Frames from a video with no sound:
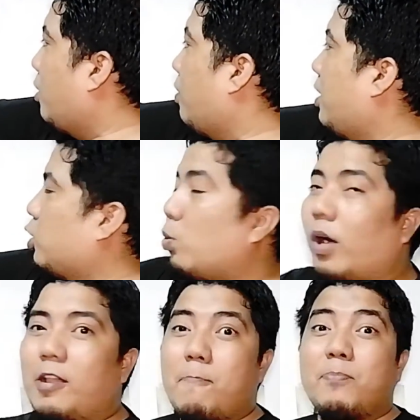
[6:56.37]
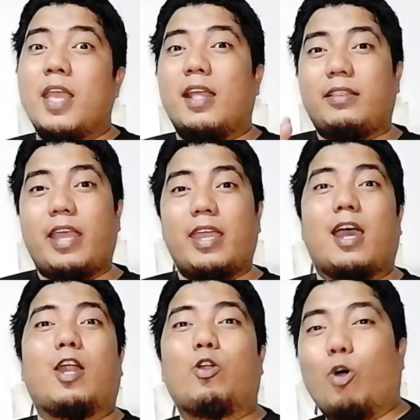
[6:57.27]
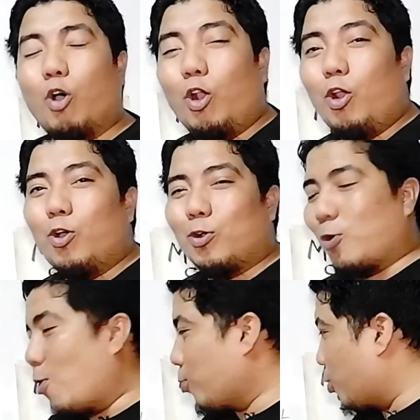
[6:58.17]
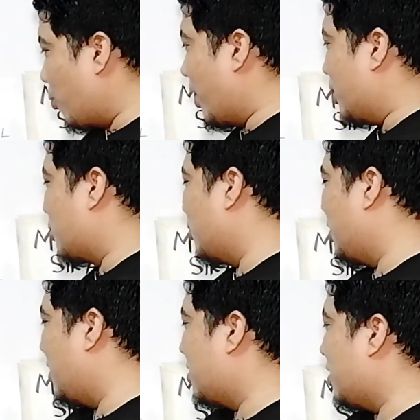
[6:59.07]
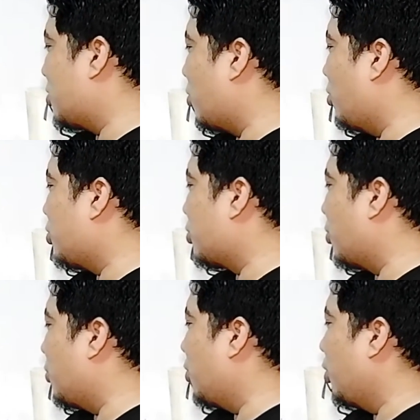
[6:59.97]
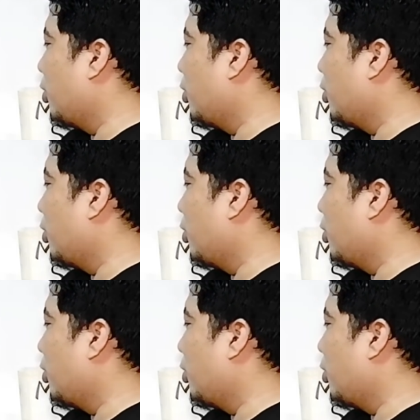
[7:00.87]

and this one, they are all congruent. So, this is also